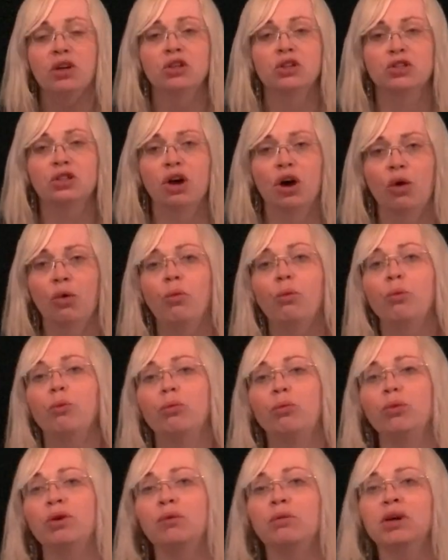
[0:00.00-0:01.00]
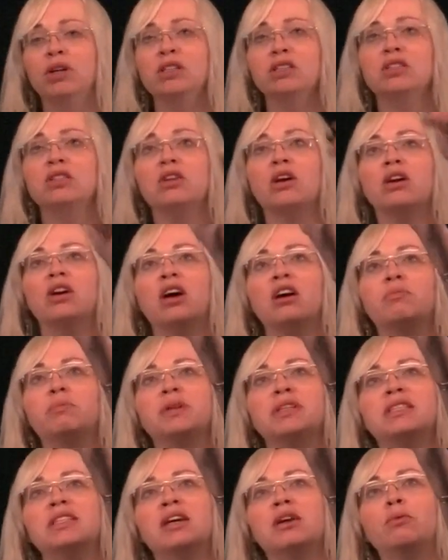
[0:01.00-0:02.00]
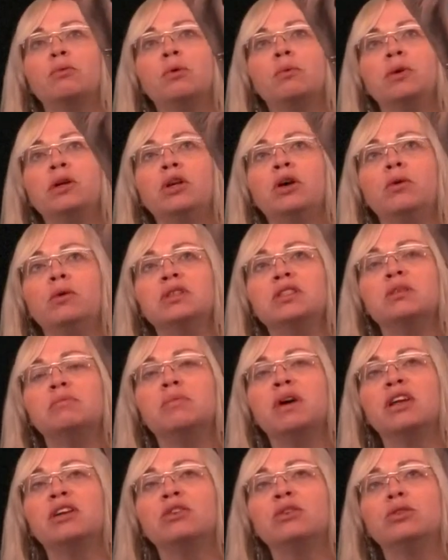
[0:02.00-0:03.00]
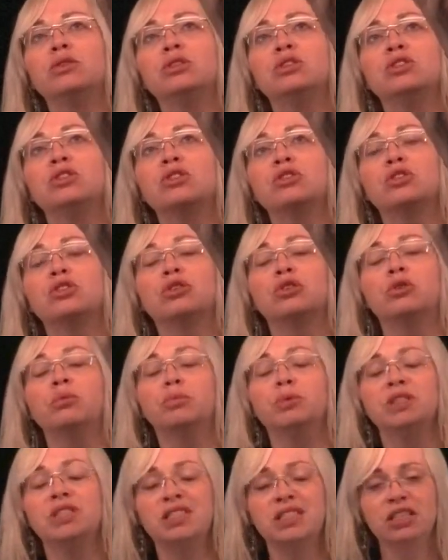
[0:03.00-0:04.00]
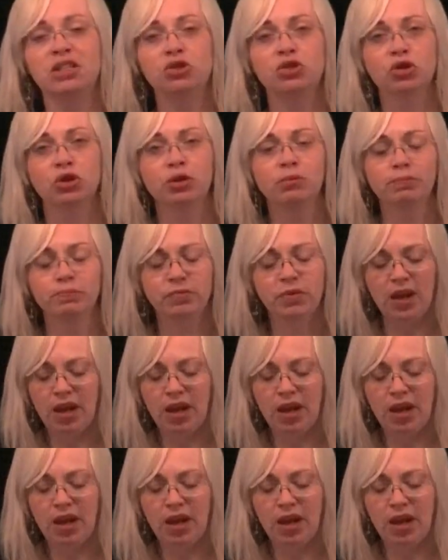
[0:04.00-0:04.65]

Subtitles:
So we want to start off by saying, well, we know it's a medical and surgical procedure,